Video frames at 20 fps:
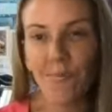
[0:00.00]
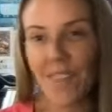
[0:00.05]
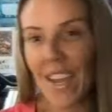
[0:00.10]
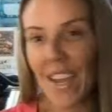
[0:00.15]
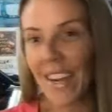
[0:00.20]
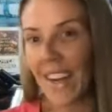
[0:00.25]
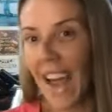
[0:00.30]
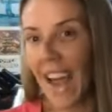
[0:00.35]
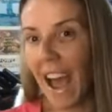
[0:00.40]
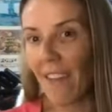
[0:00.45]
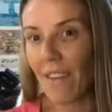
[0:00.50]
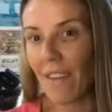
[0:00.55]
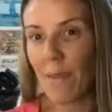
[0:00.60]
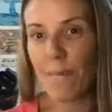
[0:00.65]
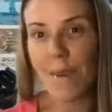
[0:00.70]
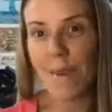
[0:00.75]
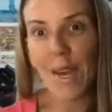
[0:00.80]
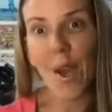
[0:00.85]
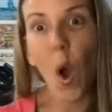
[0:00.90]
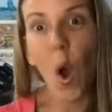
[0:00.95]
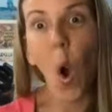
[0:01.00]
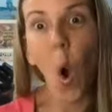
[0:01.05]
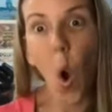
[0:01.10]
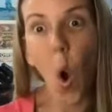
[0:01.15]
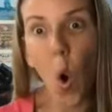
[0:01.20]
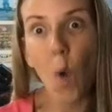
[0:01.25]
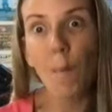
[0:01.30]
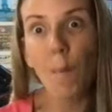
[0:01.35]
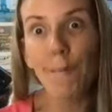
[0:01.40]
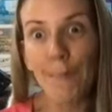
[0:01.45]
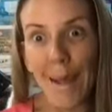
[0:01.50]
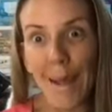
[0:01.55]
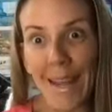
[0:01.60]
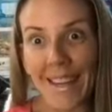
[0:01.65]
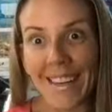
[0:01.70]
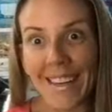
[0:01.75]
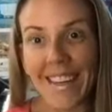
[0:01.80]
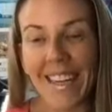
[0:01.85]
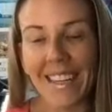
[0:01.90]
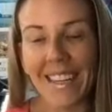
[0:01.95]
and have it be
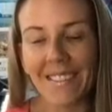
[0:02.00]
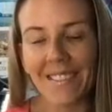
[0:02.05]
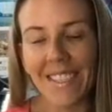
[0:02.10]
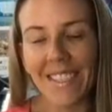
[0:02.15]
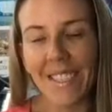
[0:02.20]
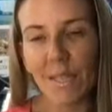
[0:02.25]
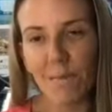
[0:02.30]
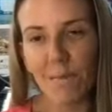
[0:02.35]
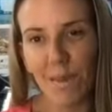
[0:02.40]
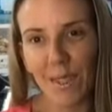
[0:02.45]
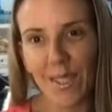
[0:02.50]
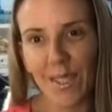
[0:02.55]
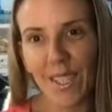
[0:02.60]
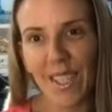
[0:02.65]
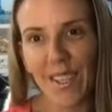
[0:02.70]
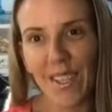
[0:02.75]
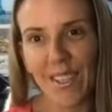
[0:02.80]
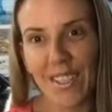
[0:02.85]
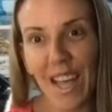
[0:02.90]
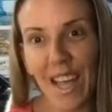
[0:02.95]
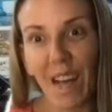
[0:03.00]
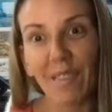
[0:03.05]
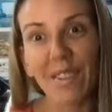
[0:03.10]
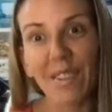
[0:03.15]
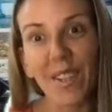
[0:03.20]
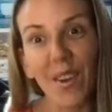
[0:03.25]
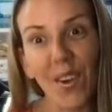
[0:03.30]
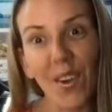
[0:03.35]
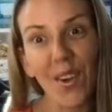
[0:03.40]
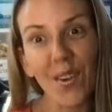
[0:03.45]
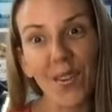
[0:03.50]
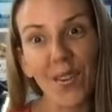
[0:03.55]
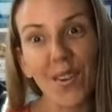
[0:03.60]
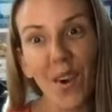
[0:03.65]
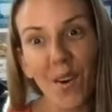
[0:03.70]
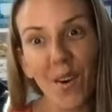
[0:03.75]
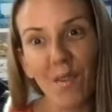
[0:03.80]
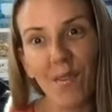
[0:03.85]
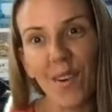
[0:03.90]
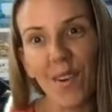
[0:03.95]
open and visible to yourself so you
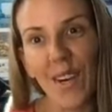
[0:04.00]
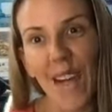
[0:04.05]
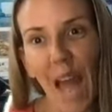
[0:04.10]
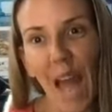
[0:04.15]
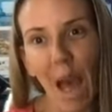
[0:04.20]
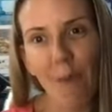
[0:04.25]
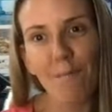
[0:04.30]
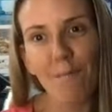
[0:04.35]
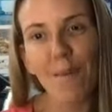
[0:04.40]
don't forget,